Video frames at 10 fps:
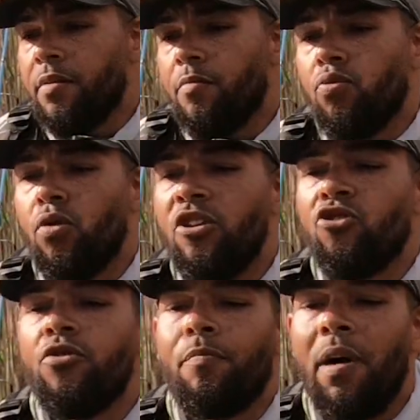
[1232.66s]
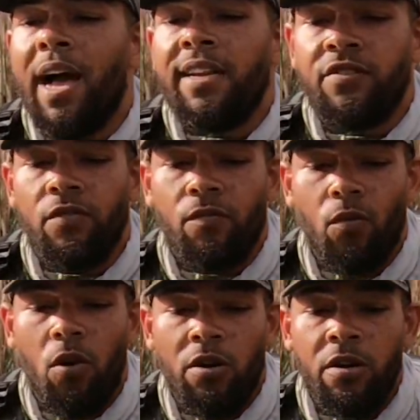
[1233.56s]
pressured bodies of
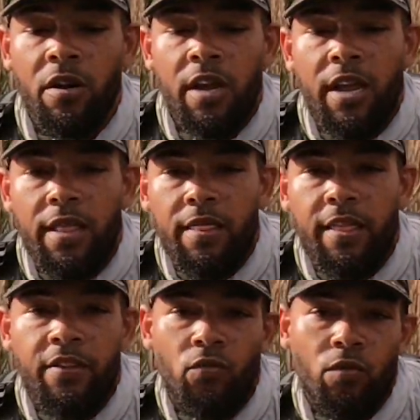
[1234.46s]
water, this